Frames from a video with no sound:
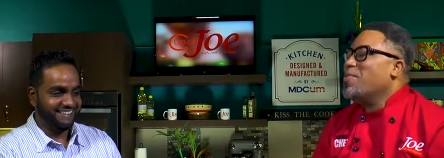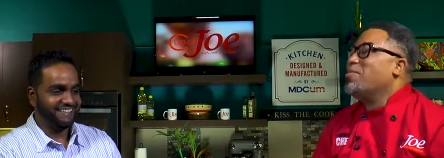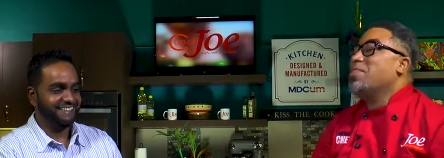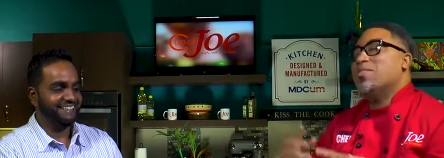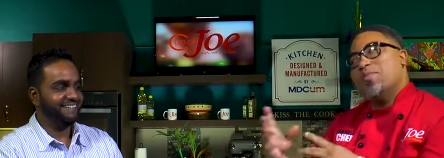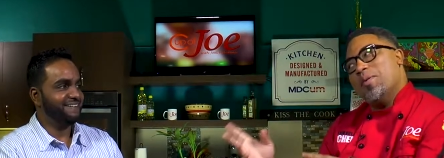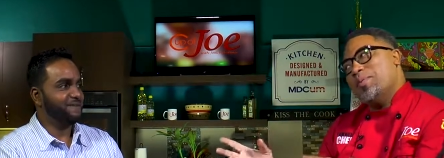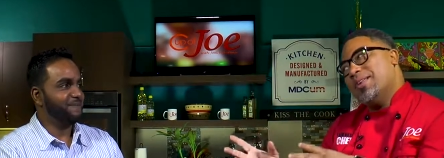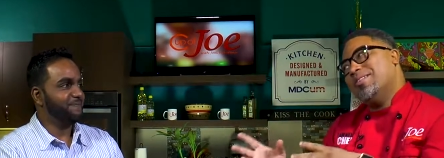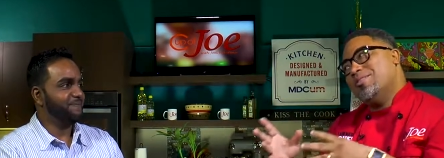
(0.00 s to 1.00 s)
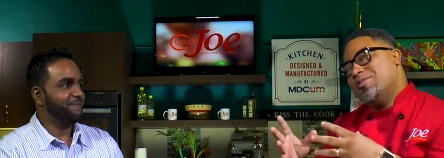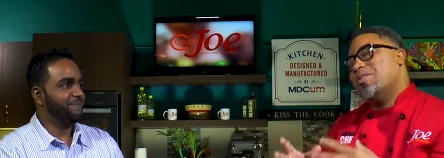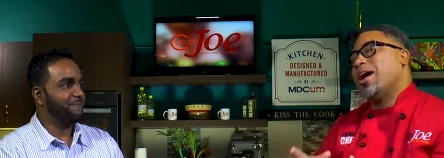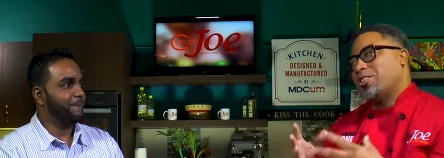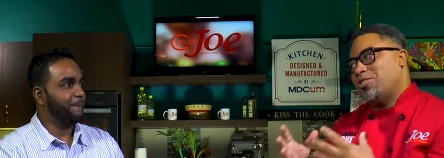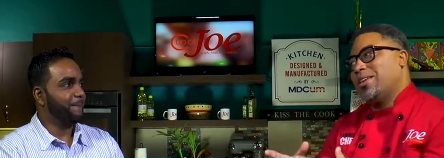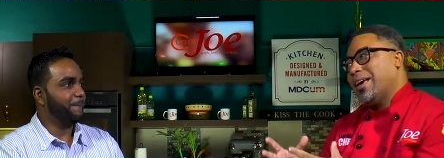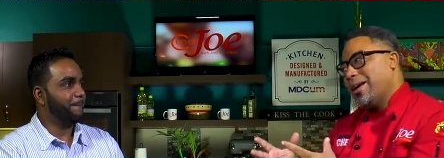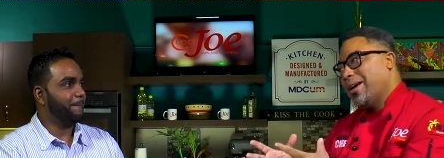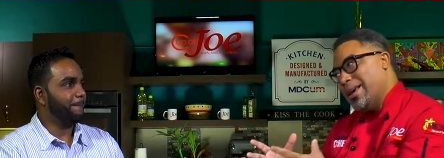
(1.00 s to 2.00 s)
Speaker 1: but, but no, no, I mean you, you actually
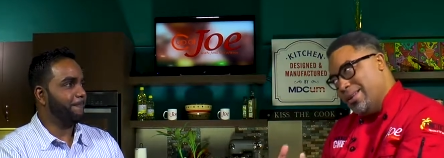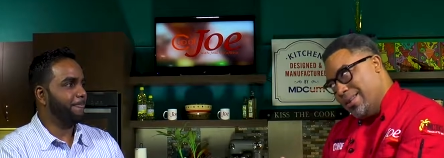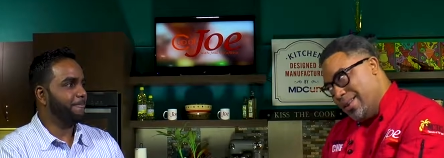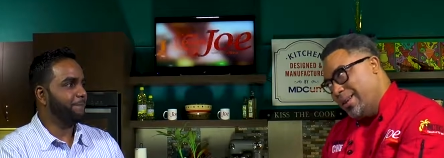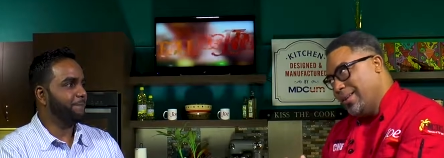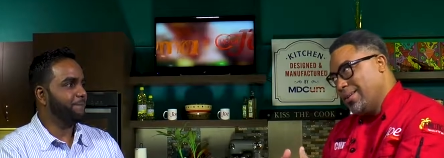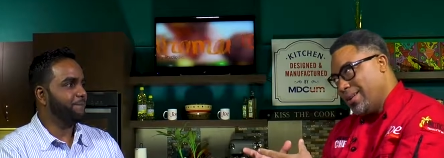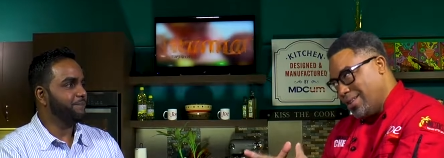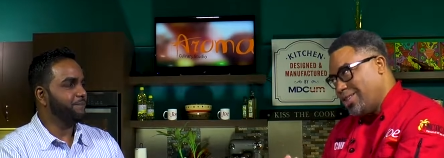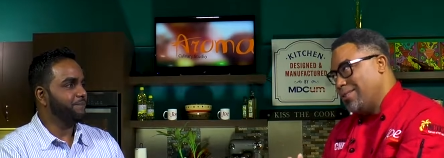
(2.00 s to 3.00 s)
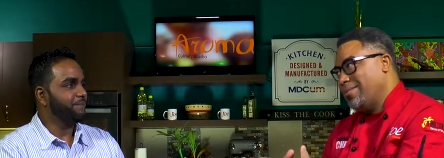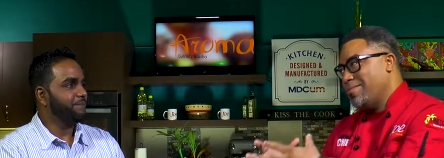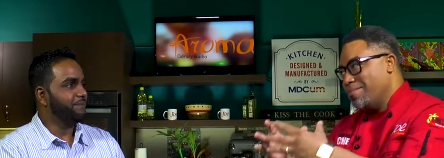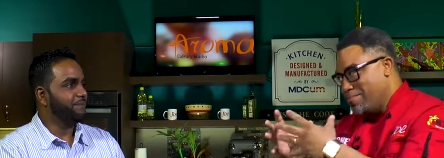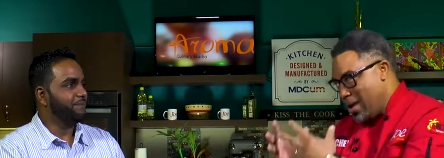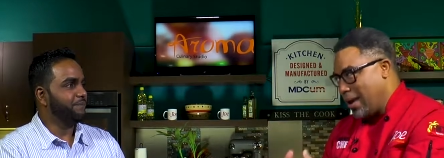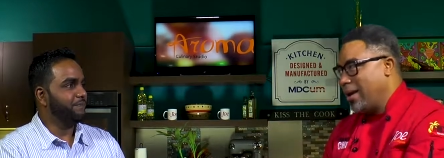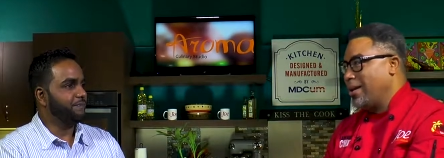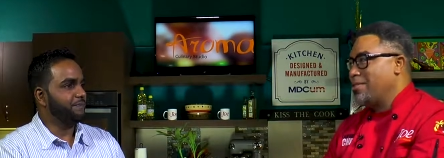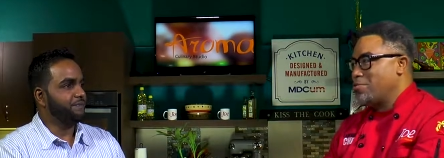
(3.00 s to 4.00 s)
in the kitchen
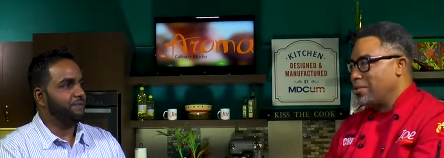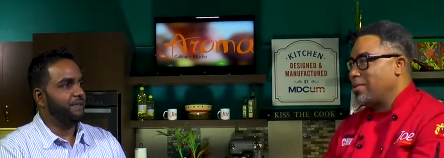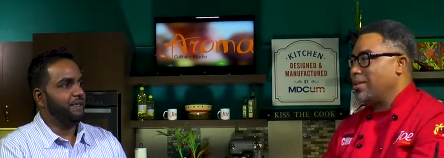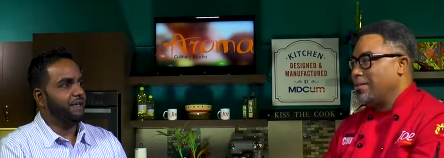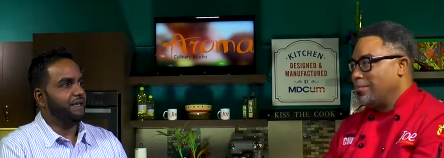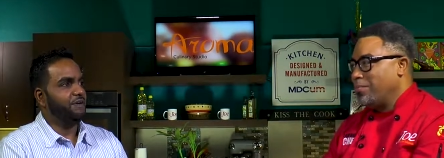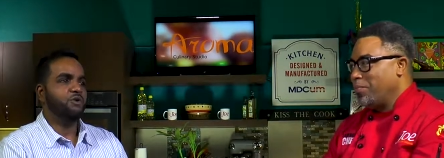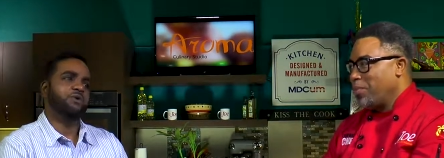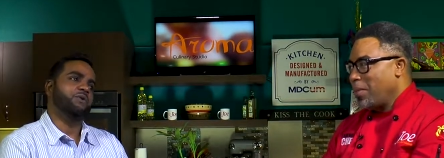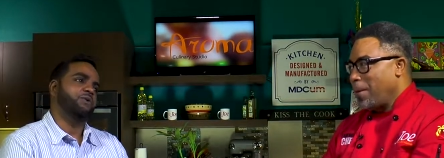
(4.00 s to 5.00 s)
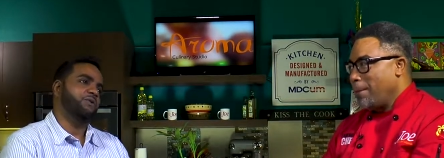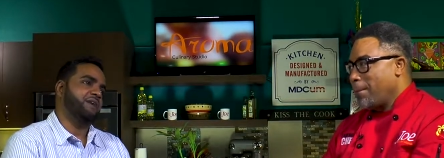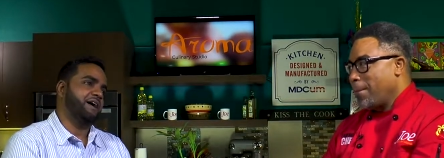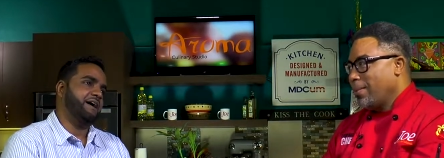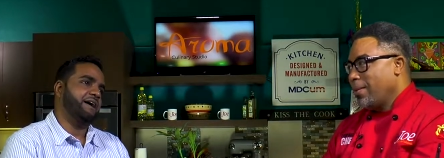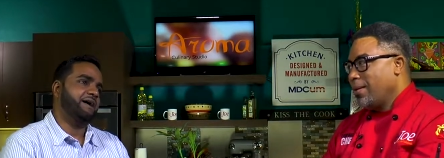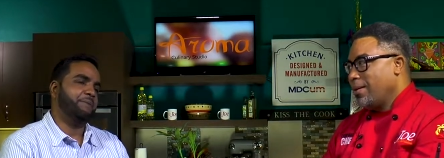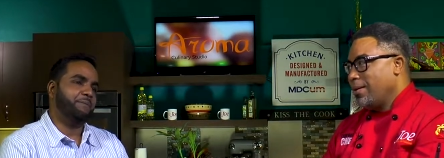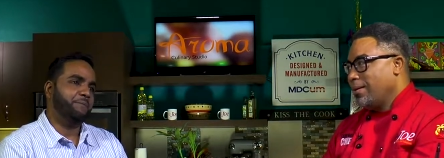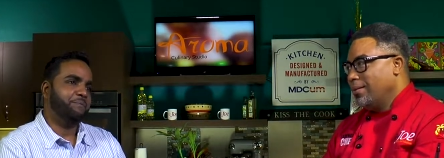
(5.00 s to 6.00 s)
making the roti.
Speaker 2: No, no, no. I am.
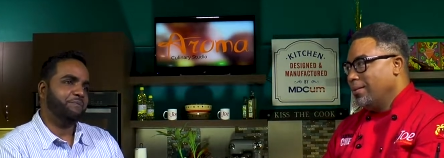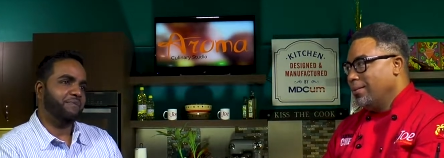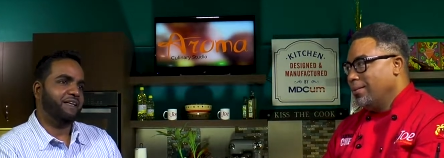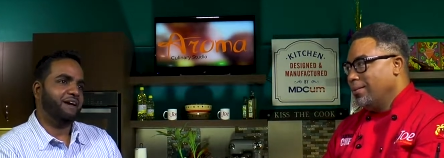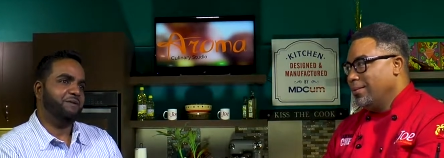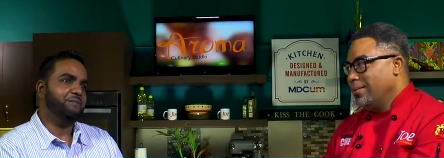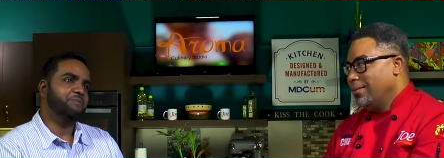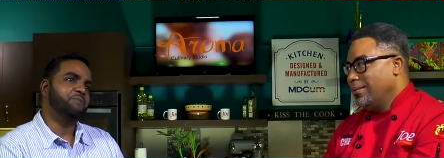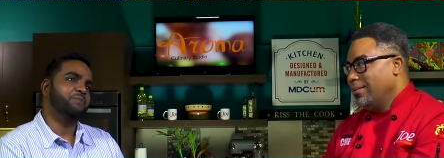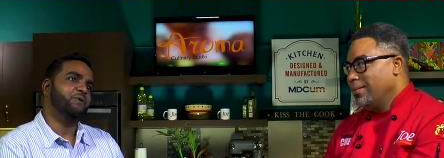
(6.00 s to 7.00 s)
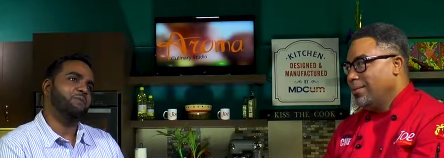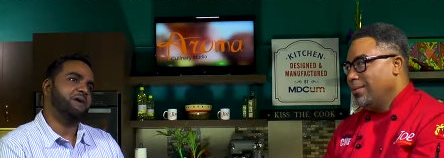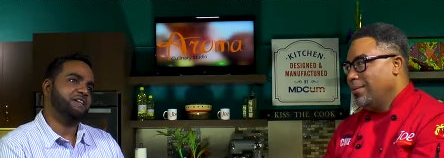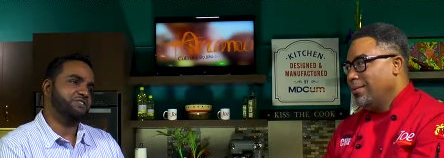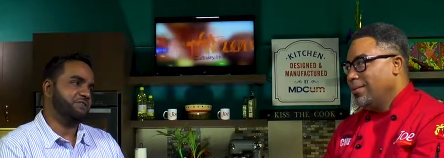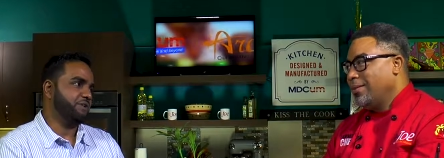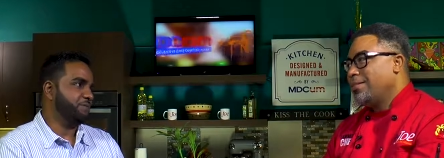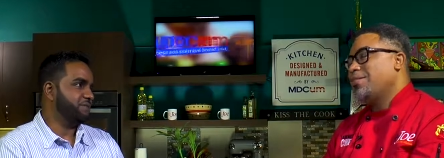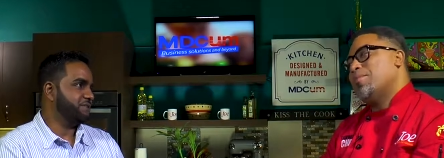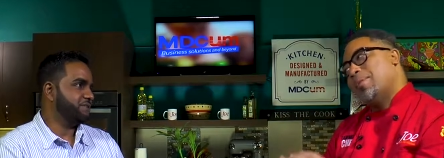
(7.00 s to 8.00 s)
Um, I'm more managerial
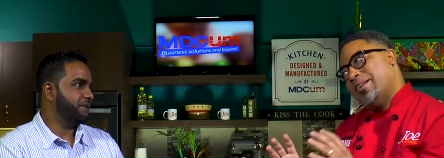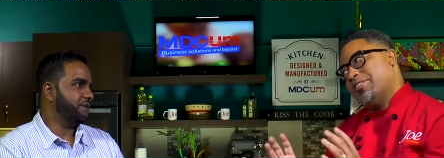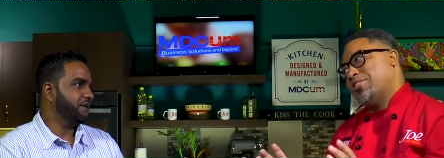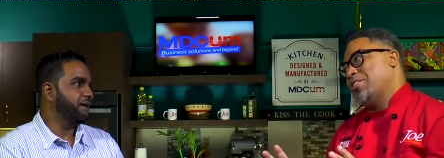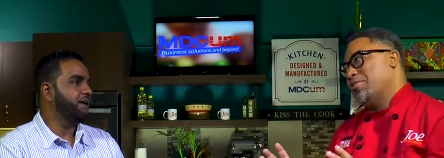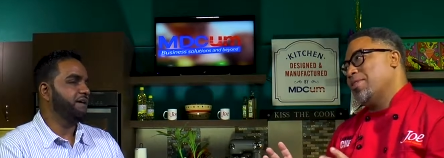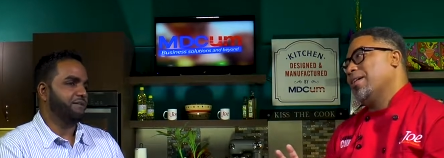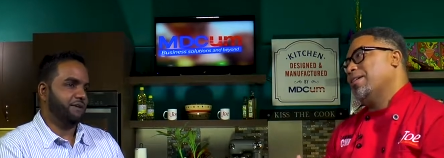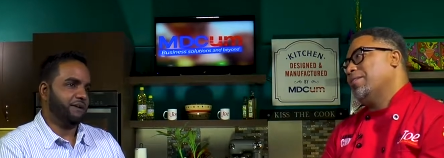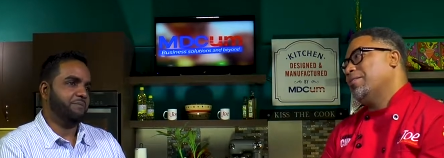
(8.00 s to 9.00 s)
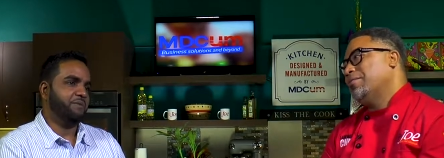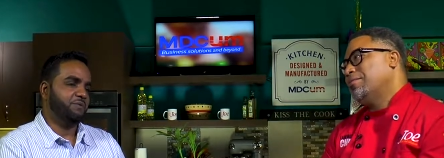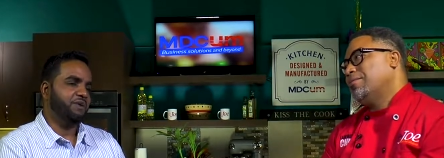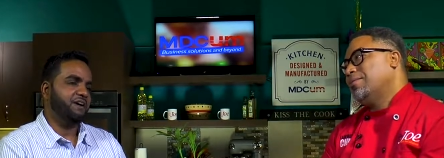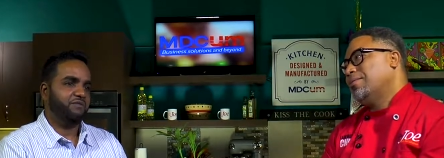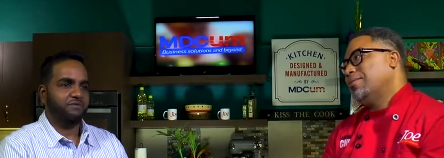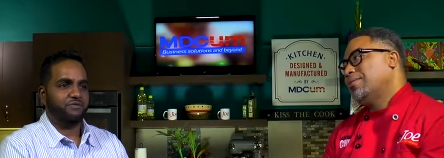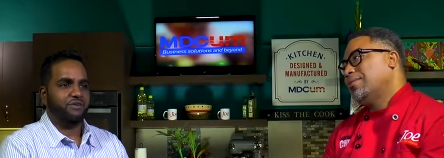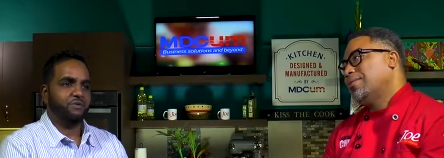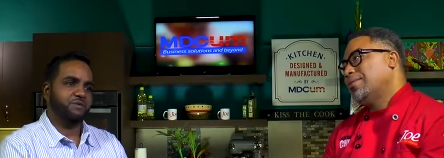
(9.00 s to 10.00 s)
position. So managing though, yeah. Right, but we have
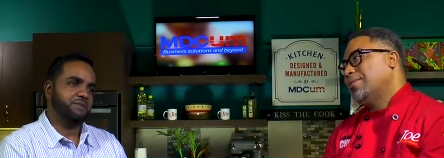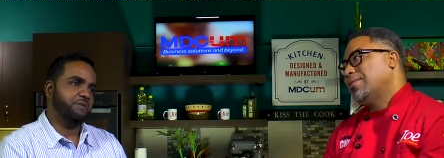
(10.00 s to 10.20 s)
a roti